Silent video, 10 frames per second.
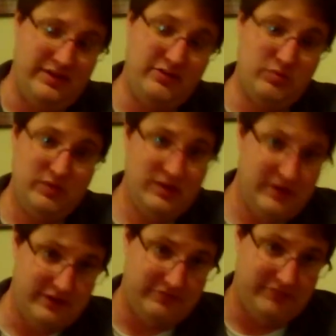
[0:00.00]
This one
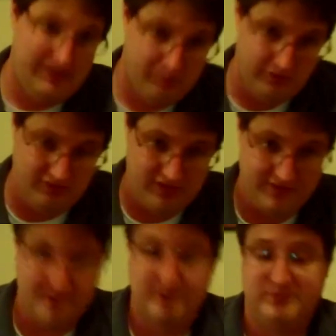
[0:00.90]
has
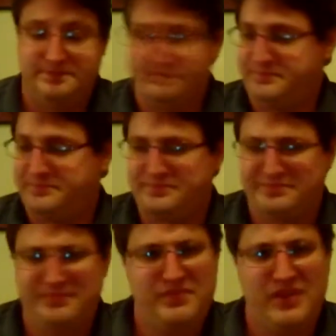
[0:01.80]
5.7
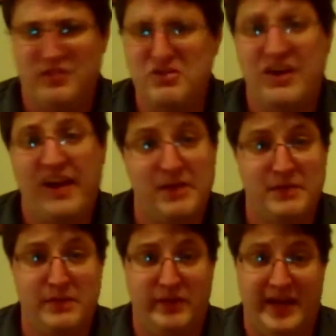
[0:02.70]
there's a lot
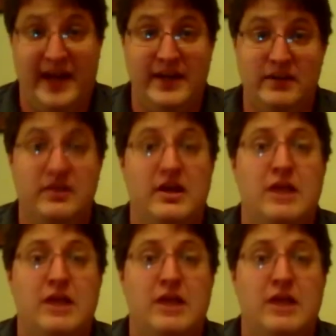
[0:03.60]
of people that hate it.